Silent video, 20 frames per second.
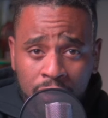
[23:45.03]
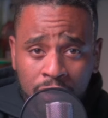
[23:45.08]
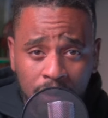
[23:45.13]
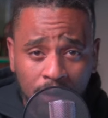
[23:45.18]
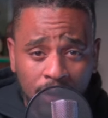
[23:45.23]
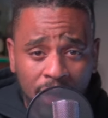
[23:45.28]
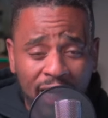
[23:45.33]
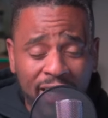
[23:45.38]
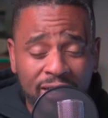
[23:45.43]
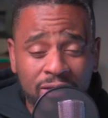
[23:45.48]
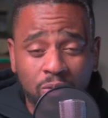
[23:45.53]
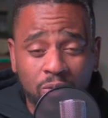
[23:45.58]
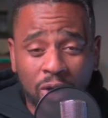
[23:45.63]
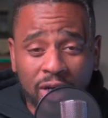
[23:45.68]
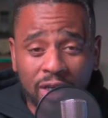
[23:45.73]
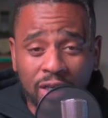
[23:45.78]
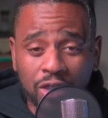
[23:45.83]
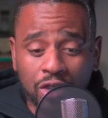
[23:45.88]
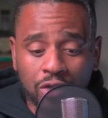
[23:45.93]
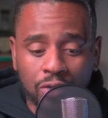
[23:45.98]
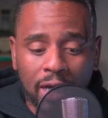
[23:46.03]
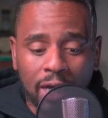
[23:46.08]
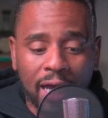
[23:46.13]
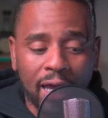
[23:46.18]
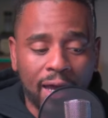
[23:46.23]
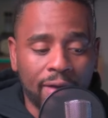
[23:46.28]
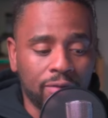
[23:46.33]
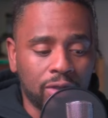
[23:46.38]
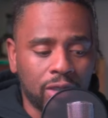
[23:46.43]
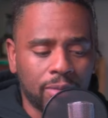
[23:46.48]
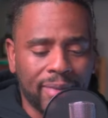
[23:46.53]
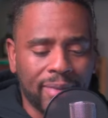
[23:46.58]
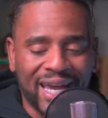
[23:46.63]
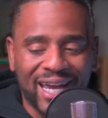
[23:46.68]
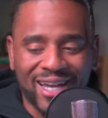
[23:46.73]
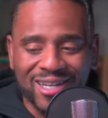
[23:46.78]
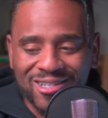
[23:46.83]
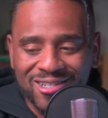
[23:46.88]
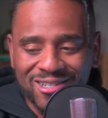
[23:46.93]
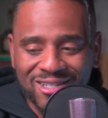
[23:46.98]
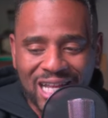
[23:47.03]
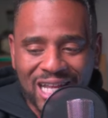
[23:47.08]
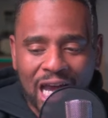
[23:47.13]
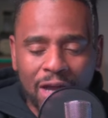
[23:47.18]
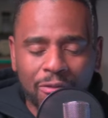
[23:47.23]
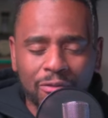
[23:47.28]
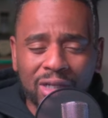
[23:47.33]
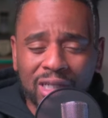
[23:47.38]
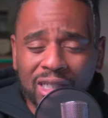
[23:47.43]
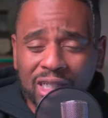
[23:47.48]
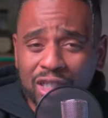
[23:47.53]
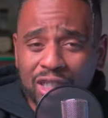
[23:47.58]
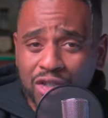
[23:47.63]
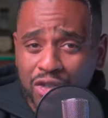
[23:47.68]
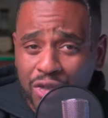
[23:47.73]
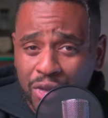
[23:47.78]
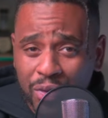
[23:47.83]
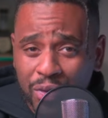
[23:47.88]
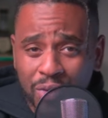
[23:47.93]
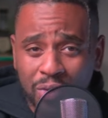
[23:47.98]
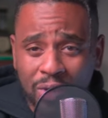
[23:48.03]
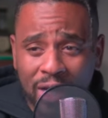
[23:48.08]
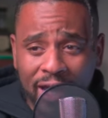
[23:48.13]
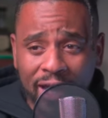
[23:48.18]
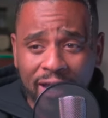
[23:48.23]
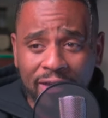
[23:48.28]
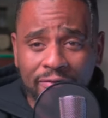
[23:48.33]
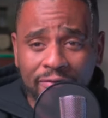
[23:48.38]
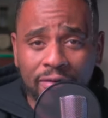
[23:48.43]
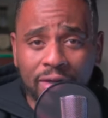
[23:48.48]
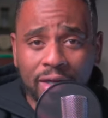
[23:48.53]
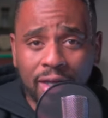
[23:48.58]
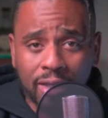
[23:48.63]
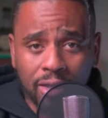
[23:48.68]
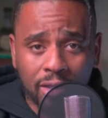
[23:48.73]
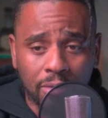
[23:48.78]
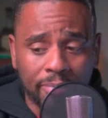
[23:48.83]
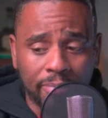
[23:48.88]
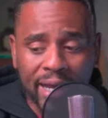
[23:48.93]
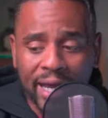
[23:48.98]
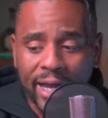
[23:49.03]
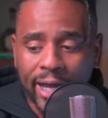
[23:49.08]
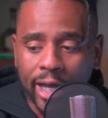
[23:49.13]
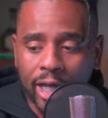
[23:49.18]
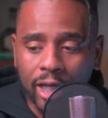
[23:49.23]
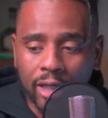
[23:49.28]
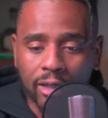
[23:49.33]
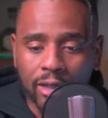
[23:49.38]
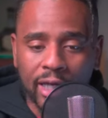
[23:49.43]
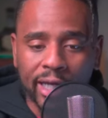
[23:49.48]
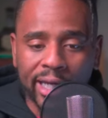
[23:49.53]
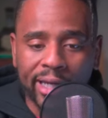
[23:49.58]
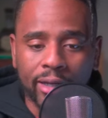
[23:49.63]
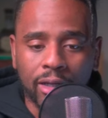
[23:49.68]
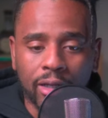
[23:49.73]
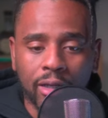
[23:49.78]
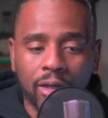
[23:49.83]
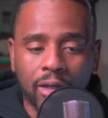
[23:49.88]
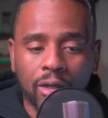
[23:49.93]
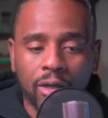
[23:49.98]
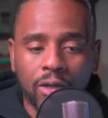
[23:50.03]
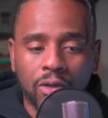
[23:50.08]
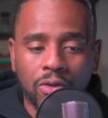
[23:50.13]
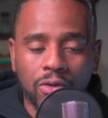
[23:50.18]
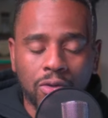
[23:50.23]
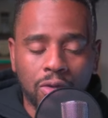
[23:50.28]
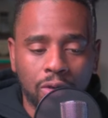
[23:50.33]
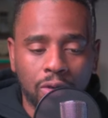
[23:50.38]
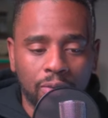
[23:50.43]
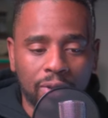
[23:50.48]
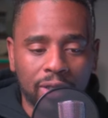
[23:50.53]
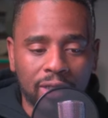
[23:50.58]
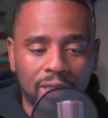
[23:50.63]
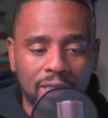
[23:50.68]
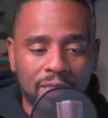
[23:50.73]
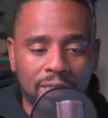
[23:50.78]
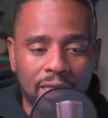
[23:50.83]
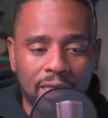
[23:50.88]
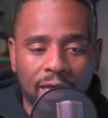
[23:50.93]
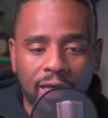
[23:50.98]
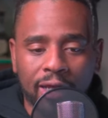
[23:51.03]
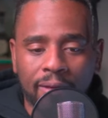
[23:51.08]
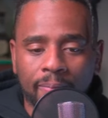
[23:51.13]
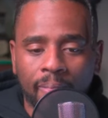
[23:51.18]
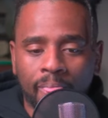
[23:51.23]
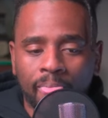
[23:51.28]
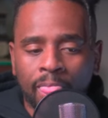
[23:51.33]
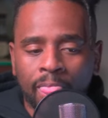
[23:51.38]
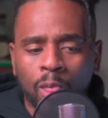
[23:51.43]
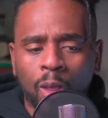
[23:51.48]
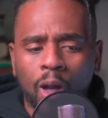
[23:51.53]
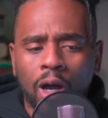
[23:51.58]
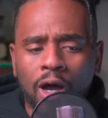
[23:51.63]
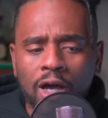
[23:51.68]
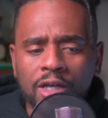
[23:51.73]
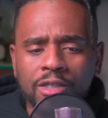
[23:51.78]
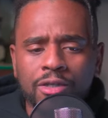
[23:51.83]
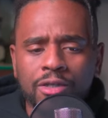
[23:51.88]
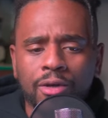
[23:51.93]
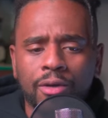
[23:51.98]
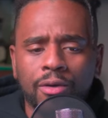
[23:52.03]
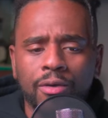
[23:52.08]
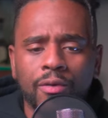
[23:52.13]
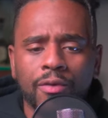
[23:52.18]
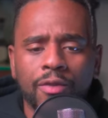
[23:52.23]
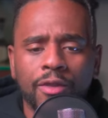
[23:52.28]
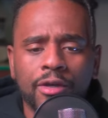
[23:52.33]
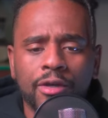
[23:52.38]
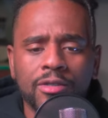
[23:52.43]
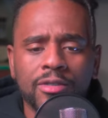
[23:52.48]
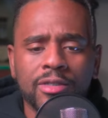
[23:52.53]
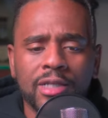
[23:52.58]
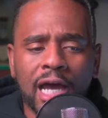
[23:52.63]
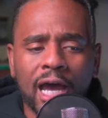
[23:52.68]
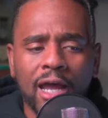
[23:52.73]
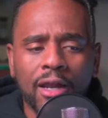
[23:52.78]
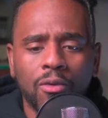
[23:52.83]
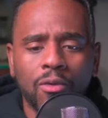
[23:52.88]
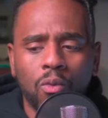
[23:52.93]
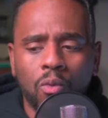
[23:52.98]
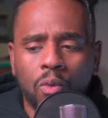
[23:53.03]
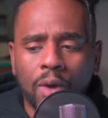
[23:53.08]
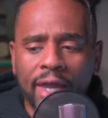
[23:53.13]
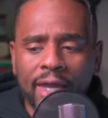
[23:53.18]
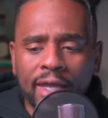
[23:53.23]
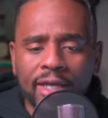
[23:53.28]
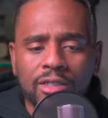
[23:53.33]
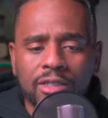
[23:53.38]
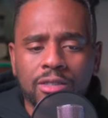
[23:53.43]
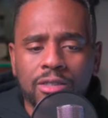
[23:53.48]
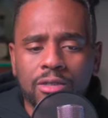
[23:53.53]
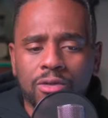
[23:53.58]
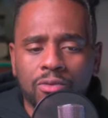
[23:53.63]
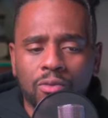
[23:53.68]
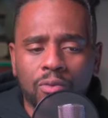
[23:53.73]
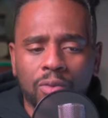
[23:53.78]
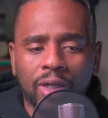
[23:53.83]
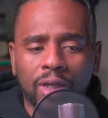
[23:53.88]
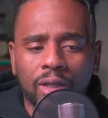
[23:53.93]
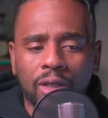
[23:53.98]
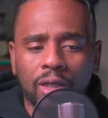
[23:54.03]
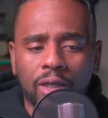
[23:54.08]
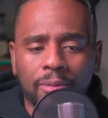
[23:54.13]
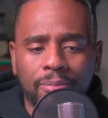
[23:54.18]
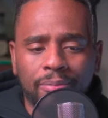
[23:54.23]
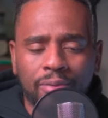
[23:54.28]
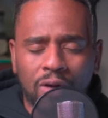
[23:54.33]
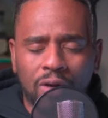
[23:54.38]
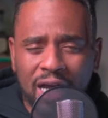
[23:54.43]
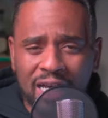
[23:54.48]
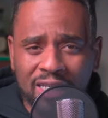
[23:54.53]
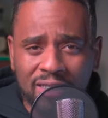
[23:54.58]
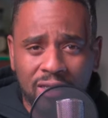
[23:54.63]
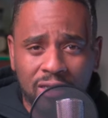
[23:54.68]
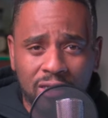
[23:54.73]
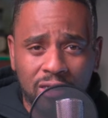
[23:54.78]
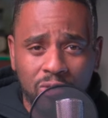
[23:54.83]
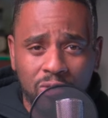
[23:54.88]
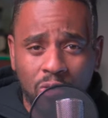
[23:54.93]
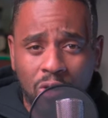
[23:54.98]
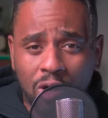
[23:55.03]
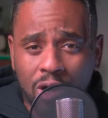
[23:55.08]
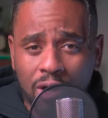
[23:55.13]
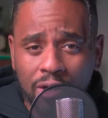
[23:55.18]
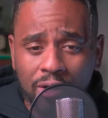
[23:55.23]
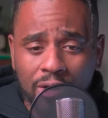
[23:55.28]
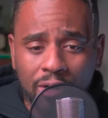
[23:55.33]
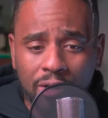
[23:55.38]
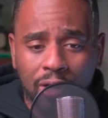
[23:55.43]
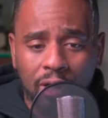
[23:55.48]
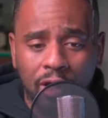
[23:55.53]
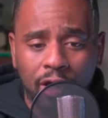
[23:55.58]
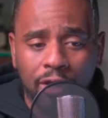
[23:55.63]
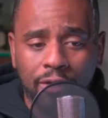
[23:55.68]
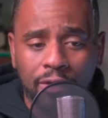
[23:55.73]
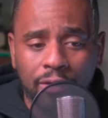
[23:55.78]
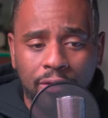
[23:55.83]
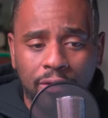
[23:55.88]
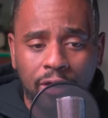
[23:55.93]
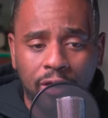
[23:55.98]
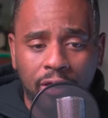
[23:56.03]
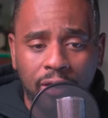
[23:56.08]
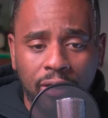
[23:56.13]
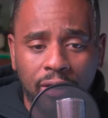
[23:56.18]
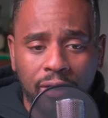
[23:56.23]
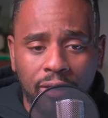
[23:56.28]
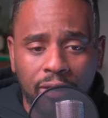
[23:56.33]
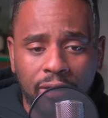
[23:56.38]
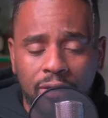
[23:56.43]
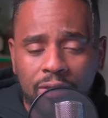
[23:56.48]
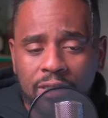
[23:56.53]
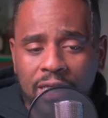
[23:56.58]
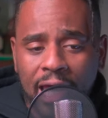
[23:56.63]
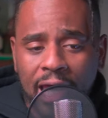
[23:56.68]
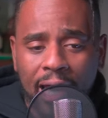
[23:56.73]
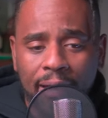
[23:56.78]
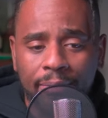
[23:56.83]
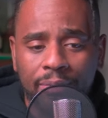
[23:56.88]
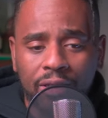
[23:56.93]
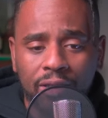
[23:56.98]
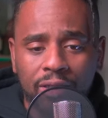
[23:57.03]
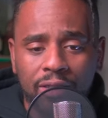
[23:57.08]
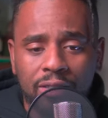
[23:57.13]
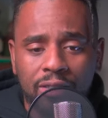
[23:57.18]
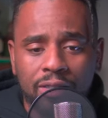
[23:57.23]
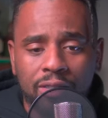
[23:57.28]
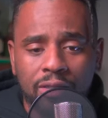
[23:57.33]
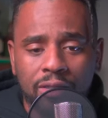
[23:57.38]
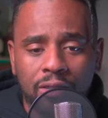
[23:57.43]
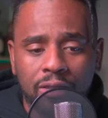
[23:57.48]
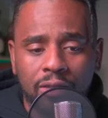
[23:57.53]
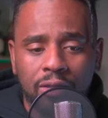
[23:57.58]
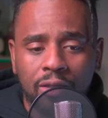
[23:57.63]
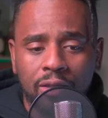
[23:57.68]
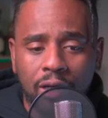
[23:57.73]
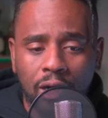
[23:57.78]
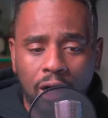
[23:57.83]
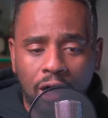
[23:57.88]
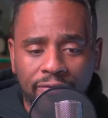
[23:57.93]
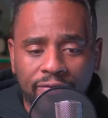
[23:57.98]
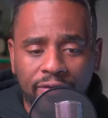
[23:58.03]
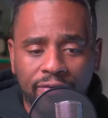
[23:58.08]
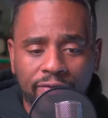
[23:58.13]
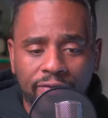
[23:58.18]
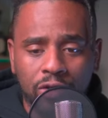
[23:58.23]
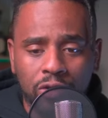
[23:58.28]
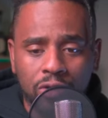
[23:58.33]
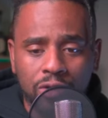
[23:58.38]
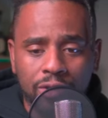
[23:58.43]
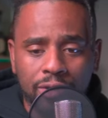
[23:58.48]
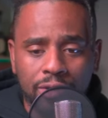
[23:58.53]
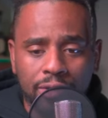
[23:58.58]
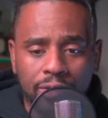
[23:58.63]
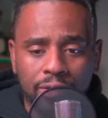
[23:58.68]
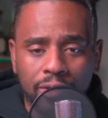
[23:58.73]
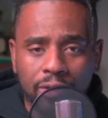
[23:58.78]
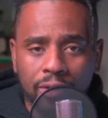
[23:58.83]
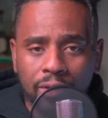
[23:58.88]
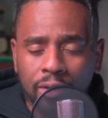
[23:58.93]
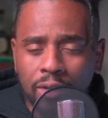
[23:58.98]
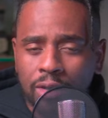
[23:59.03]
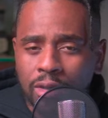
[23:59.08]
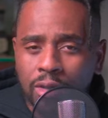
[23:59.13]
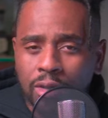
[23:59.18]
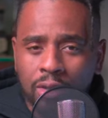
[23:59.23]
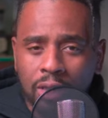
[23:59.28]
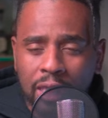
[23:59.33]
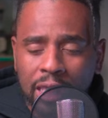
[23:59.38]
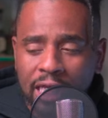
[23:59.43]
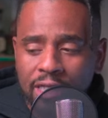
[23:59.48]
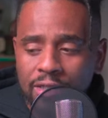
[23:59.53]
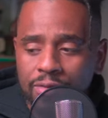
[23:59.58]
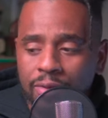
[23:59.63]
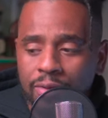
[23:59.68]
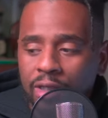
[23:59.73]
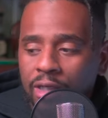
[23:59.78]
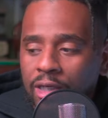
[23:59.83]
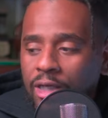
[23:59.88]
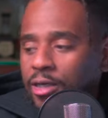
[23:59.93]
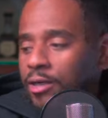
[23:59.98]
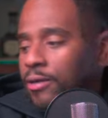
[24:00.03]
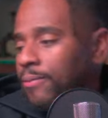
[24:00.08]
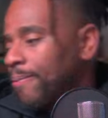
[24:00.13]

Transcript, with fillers: So that is one issue I have with the bag. There's not really a true knife in the bag that you could really say. Also, there's not a way to really process water other than the tablets, the coffee filter, that's really it.